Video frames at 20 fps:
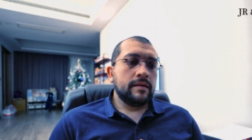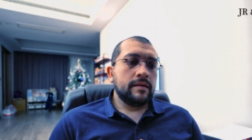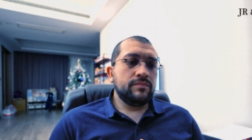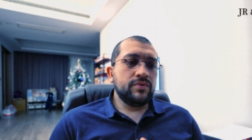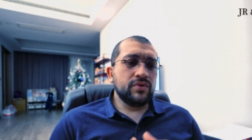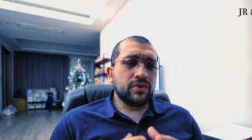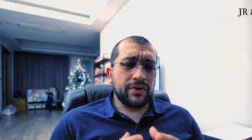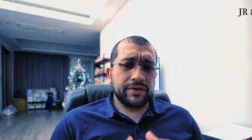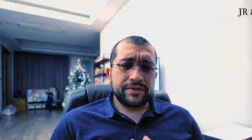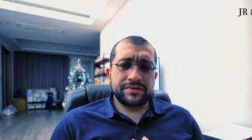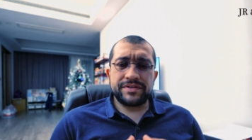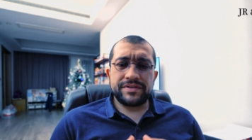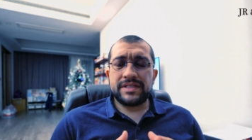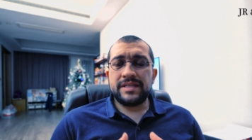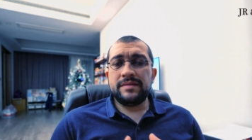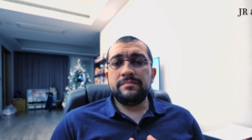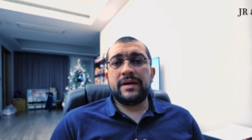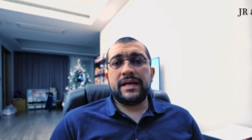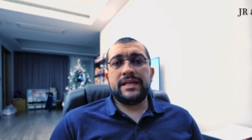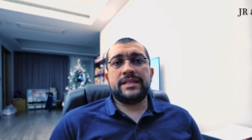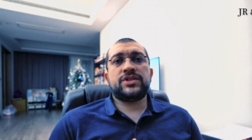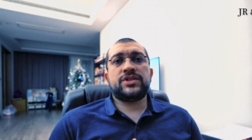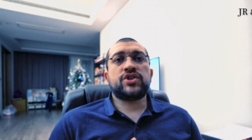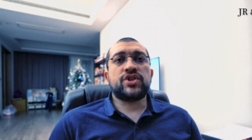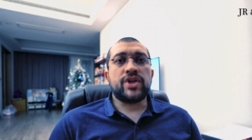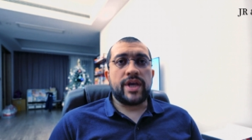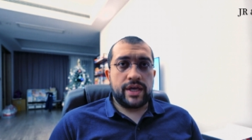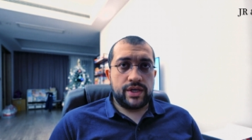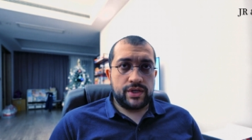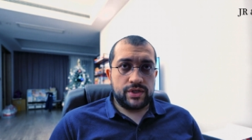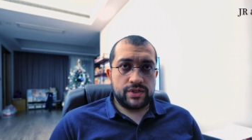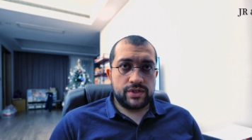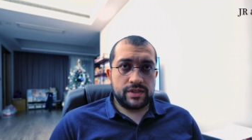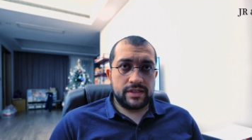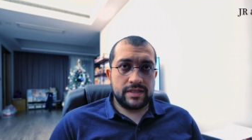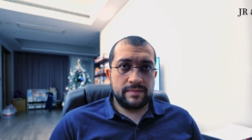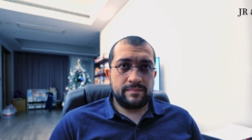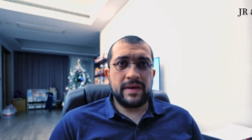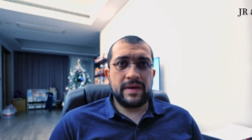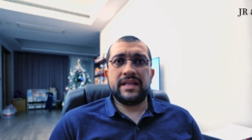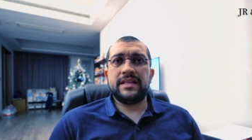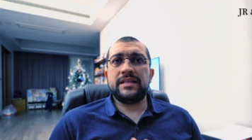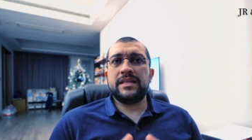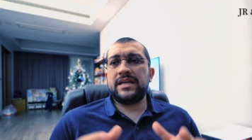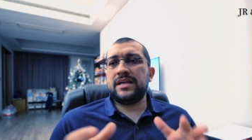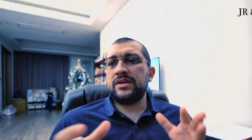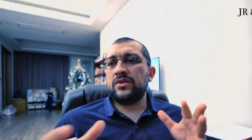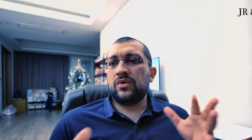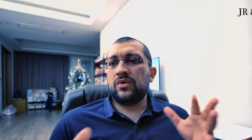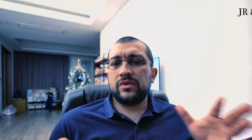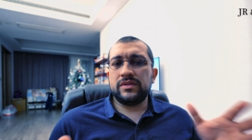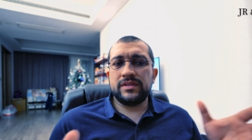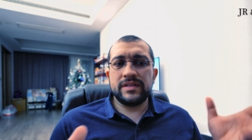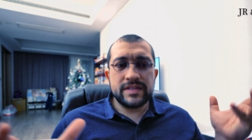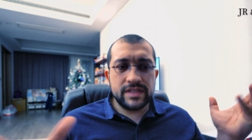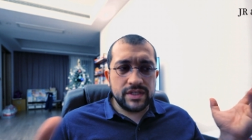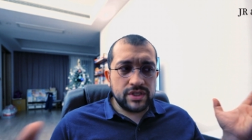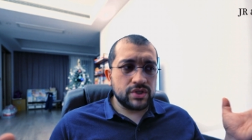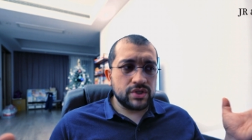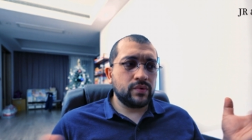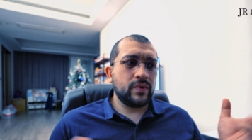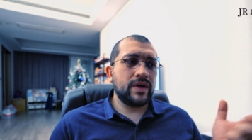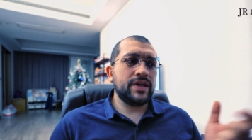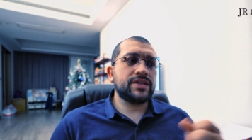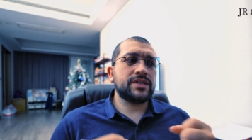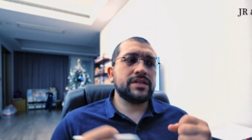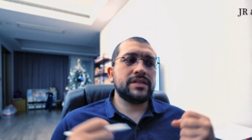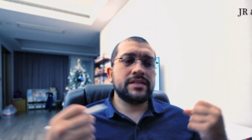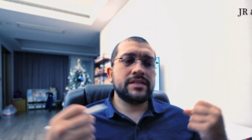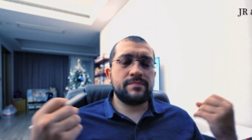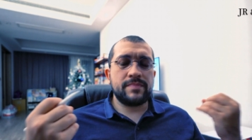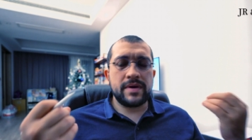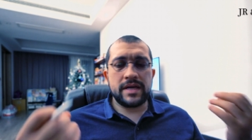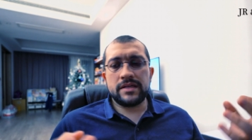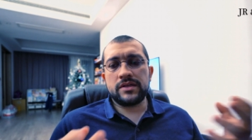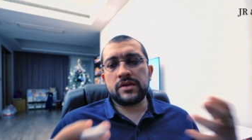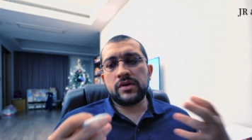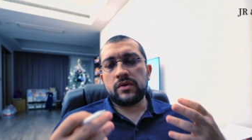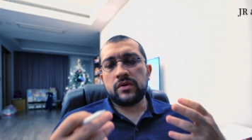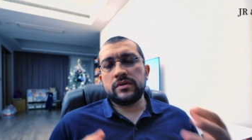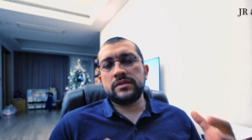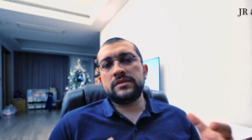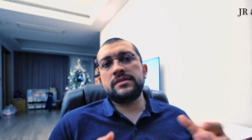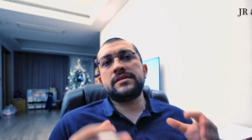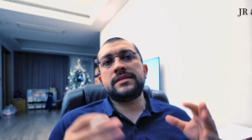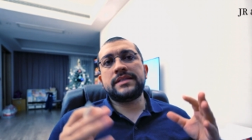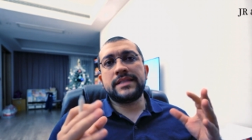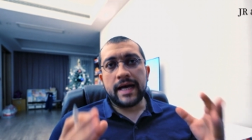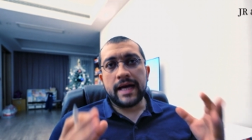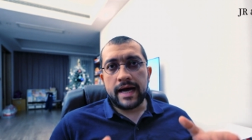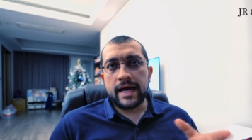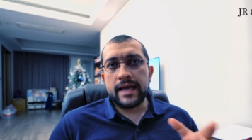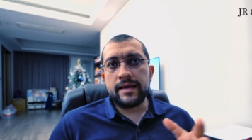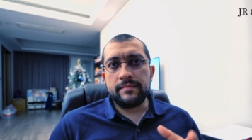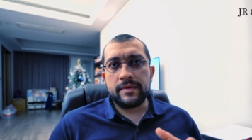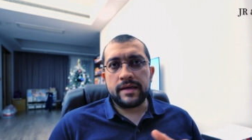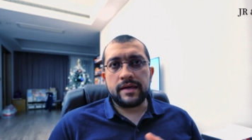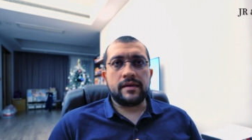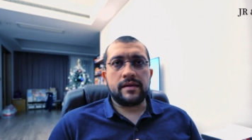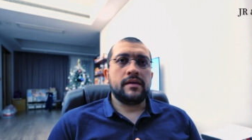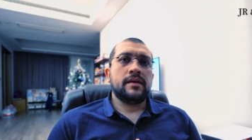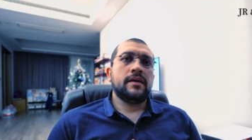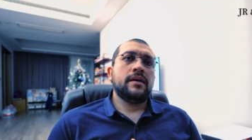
bureaucracy might change depending on the situation, depending on the timing